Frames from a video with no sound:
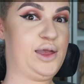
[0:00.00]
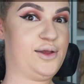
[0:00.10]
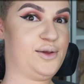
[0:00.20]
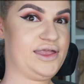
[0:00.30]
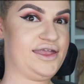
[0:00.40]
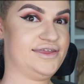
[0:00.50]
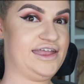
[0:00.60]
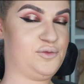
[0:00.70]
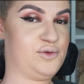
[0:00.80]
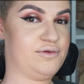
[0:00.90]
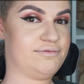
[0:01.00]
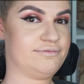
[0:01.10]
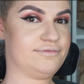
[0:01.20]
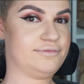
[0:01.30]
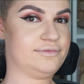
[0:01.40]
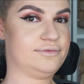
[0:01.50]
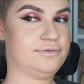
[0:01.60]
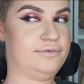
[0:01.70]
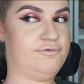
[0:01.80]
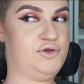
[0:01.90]
Okay, now, have
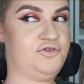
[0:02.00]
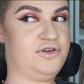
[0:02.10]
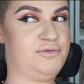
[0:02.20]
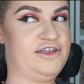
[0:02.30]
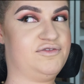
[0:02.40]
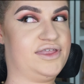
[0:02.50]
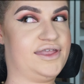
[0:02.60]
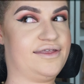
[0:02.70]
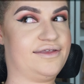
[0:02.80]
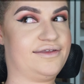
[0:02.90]
you stopped laughing yet?